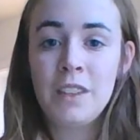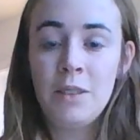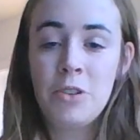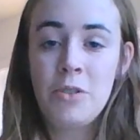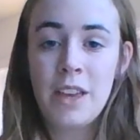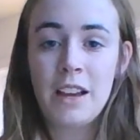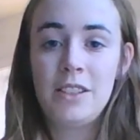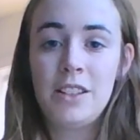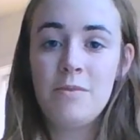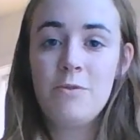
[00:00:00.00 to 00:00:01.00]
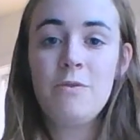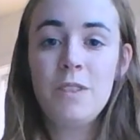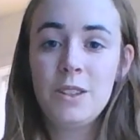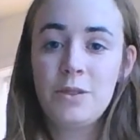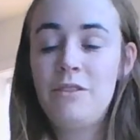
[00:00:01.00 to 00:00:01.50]
I'm going out to the
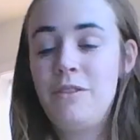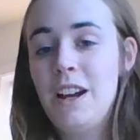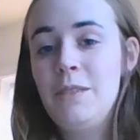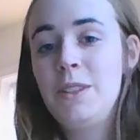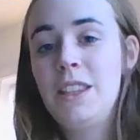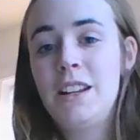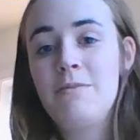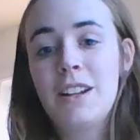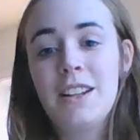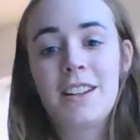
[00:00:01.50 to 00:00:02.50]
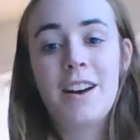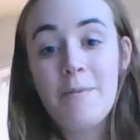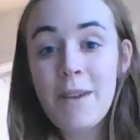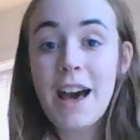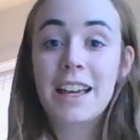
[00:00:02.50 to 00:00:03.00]
movies with a friend, but then I'm going to
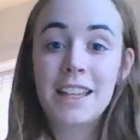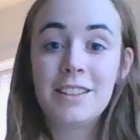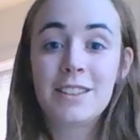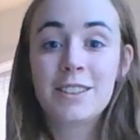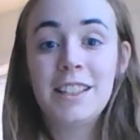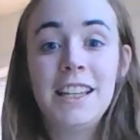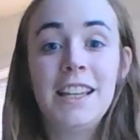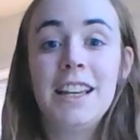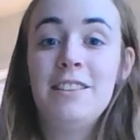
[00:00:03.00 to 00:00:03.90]
come back in early